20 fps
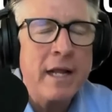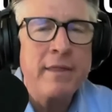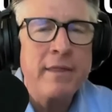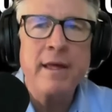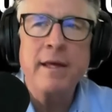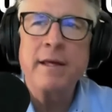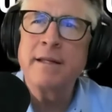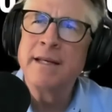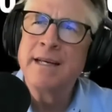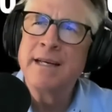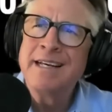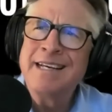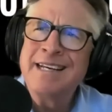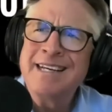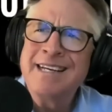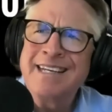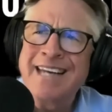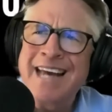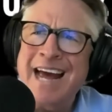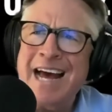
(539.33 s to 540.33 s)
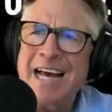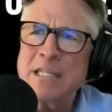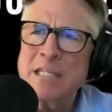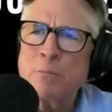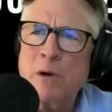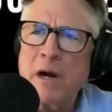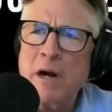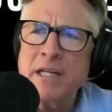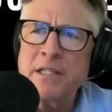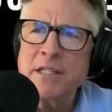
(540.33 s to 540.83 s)
I think gas
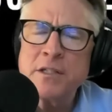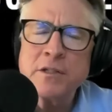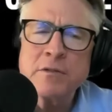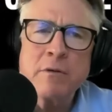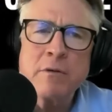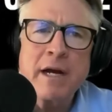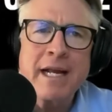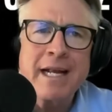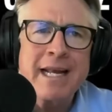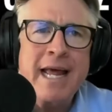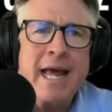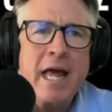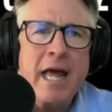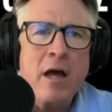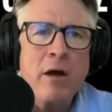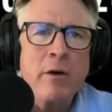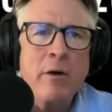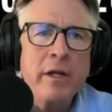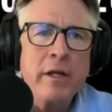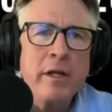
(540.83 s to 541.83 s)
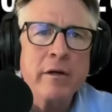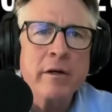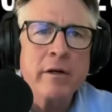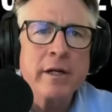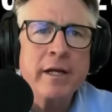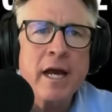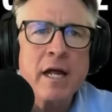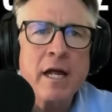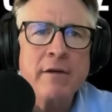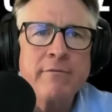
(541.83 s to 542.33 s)
prices right now here
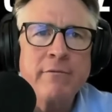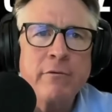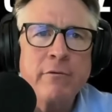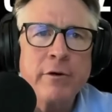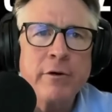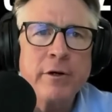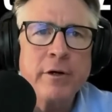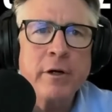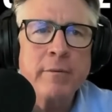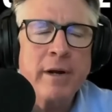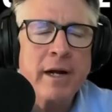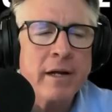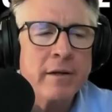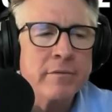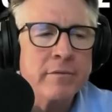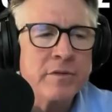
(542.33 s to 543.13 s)
in California are around